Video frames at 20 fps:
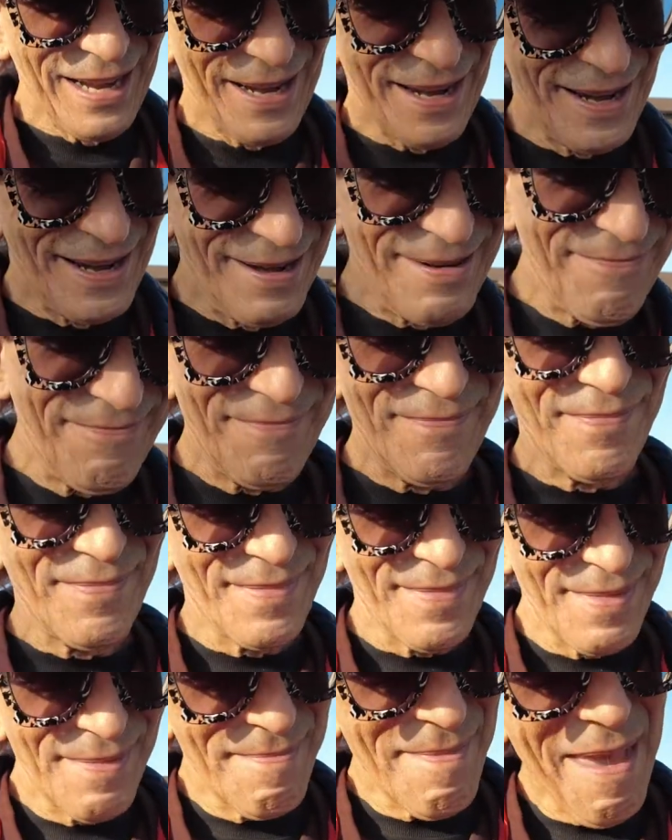um,
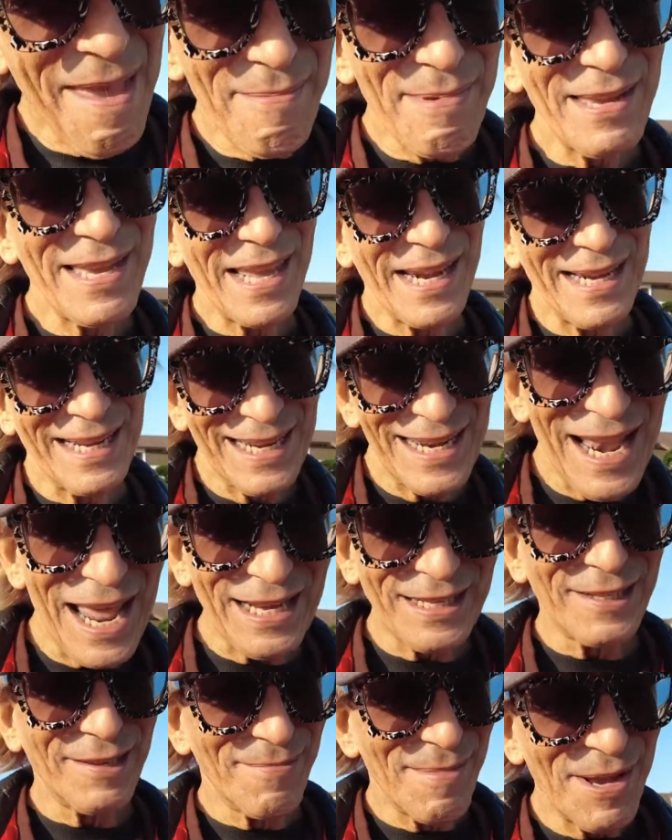maybe getting a
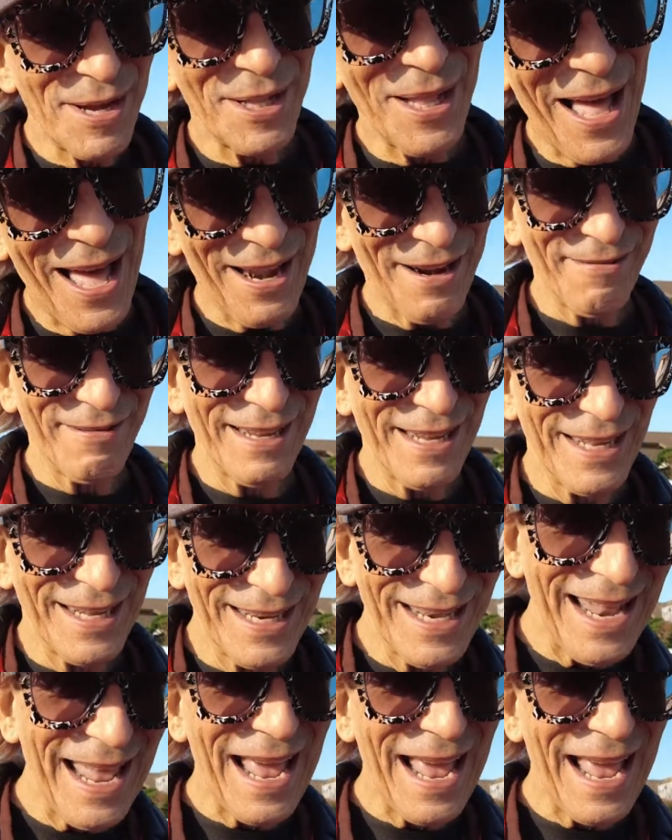nice meal out of it